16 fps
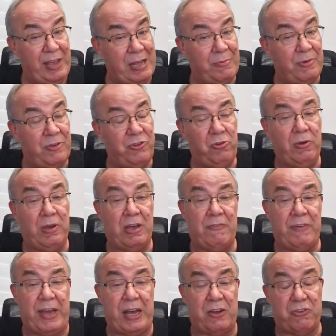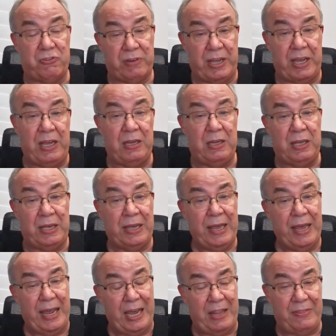how much you have outstanding
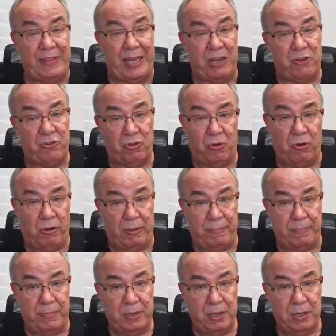at that time.